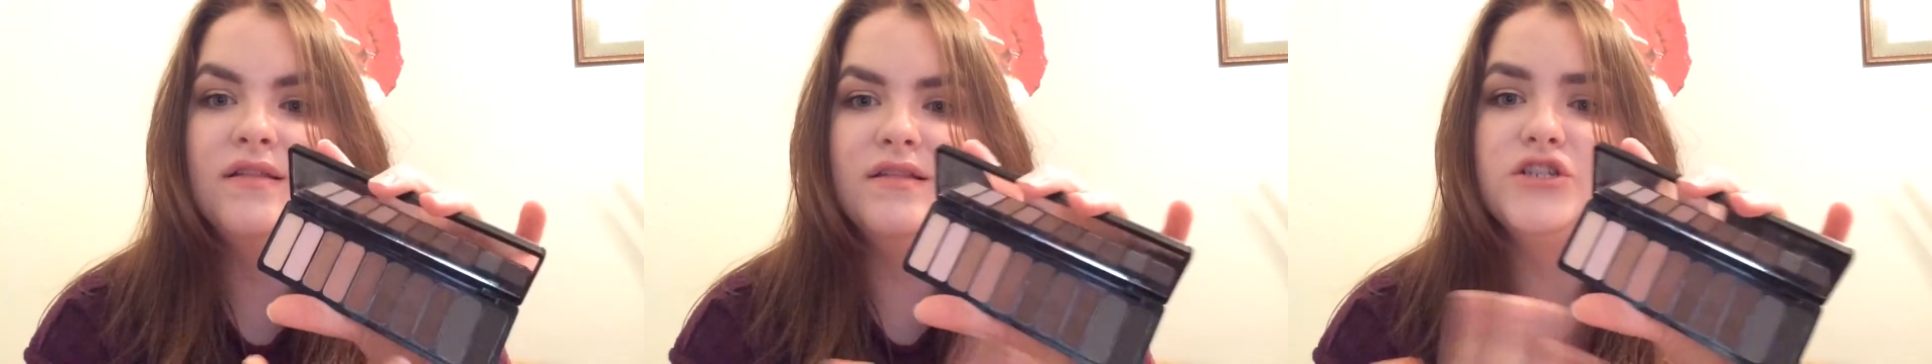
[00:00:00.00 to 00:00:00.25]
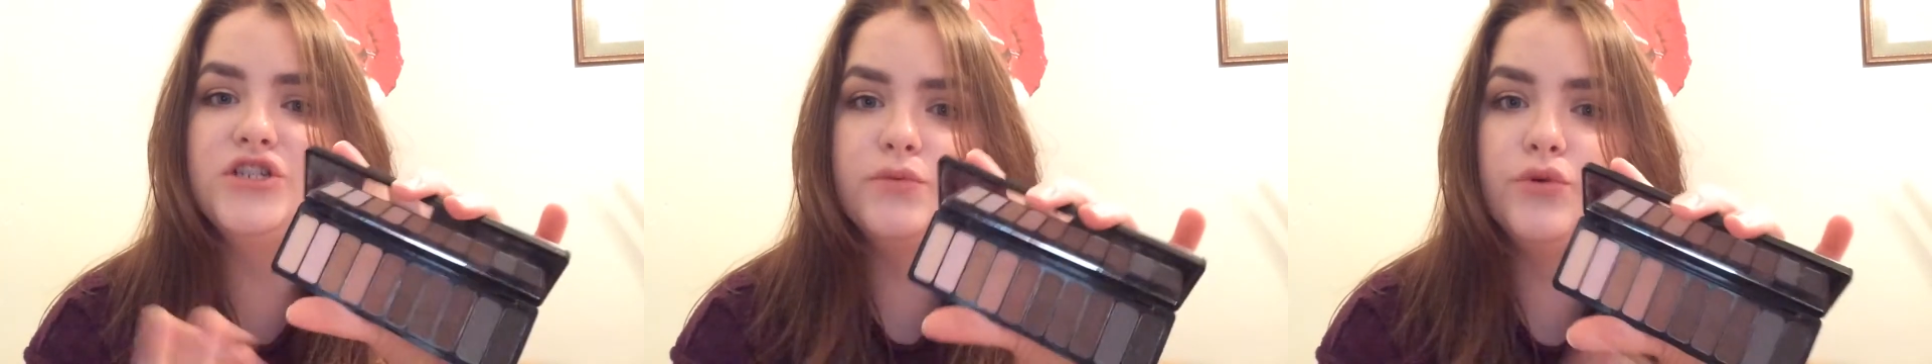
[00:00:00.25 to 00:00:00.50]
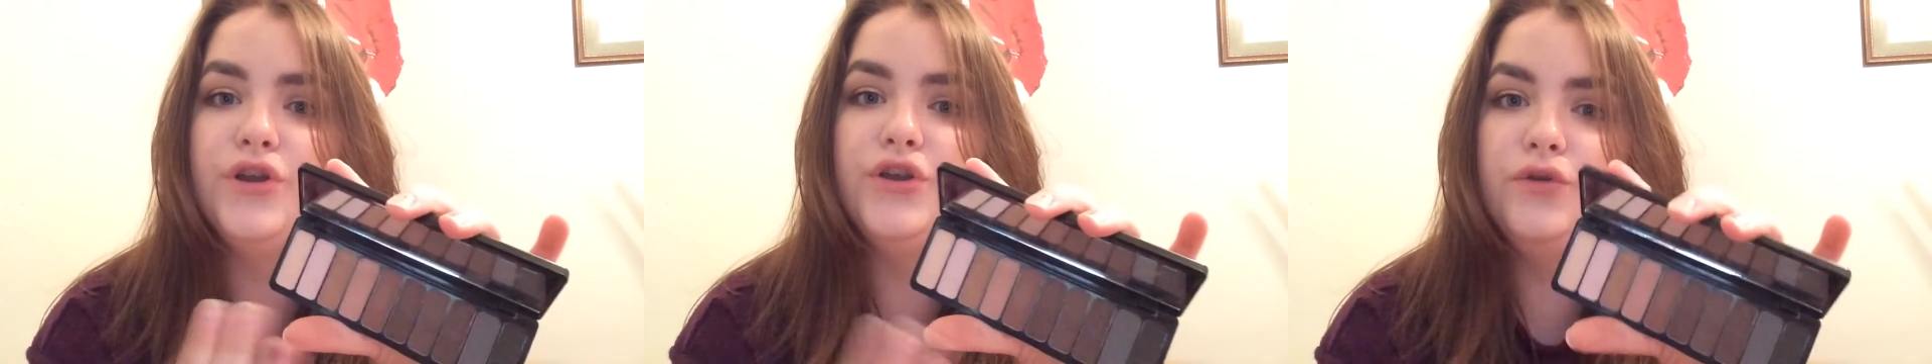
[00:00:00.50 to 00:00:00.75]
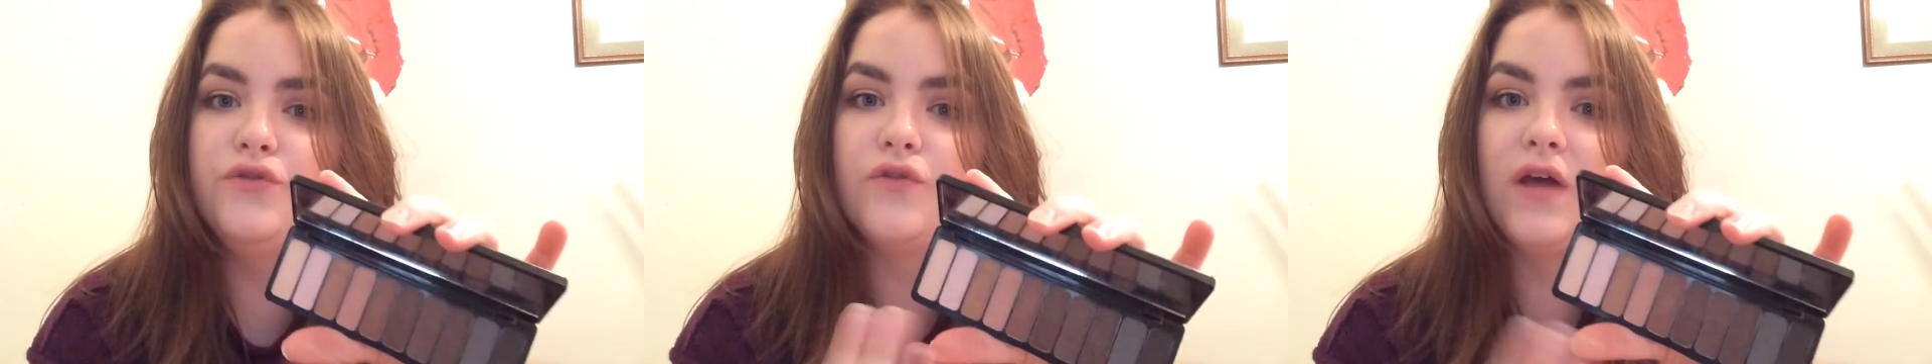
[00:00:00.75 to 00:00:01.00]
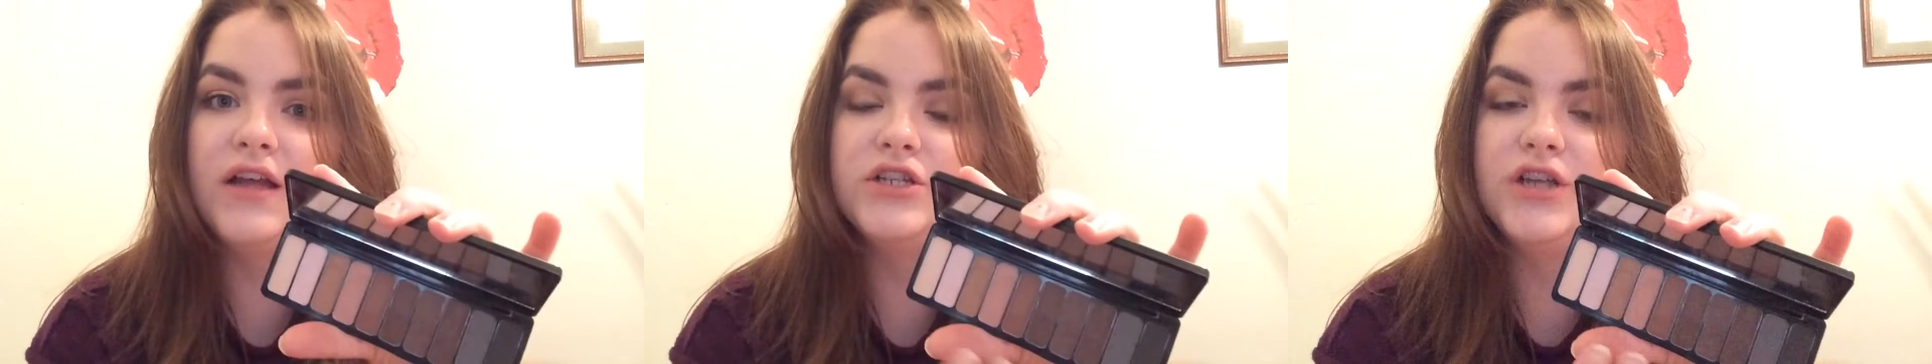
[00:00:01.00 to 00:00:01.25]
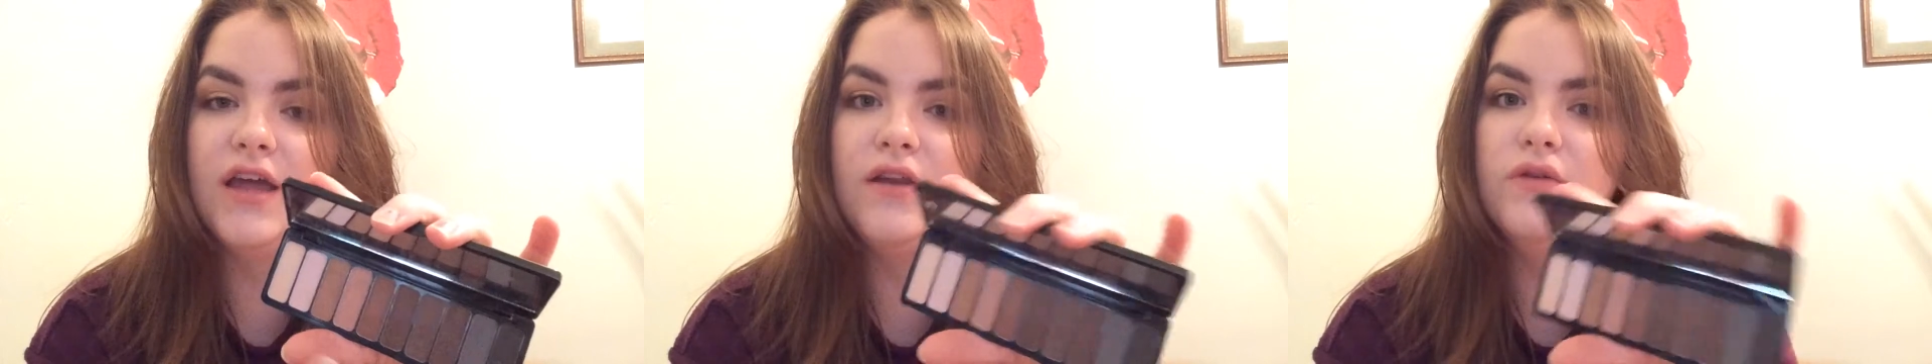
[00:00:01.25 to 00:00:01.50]
shimmery neutral
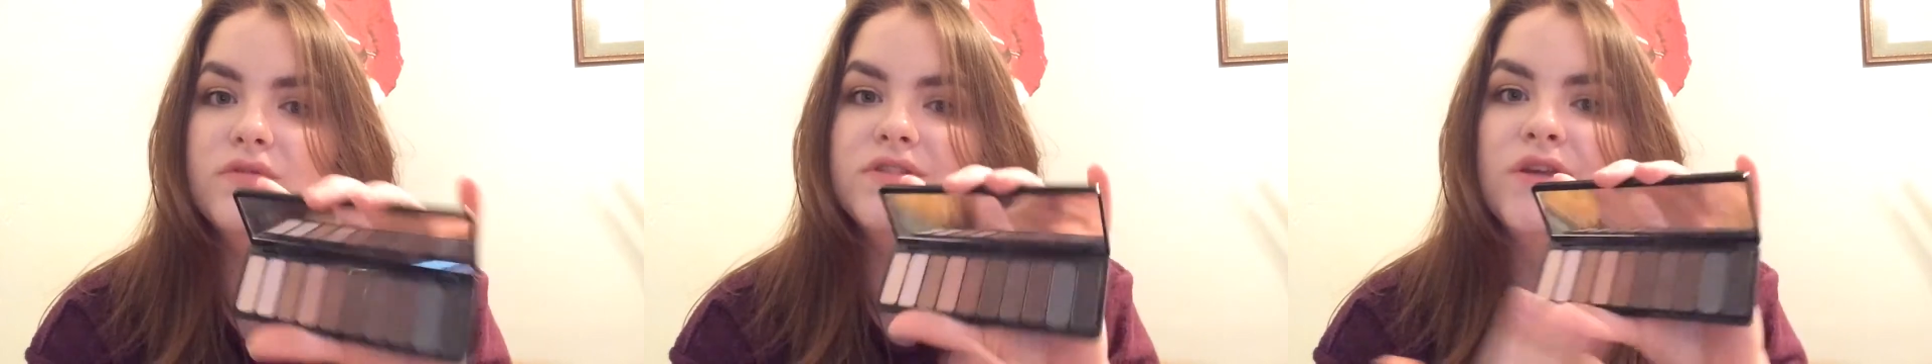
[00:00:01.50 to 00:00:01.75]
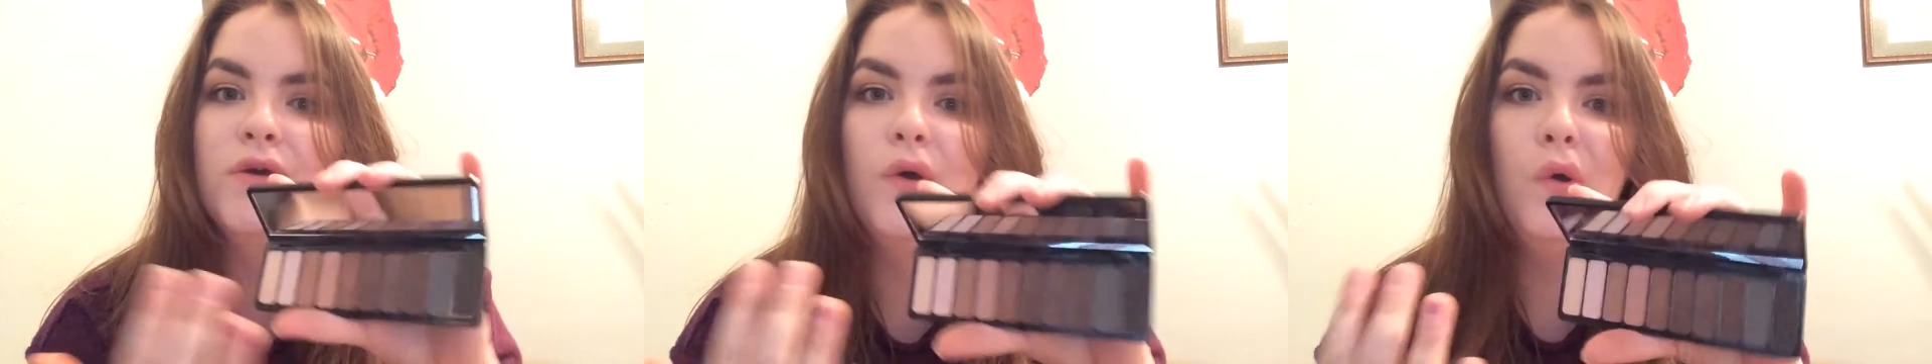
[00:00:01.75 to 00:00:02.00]
eyeshadows,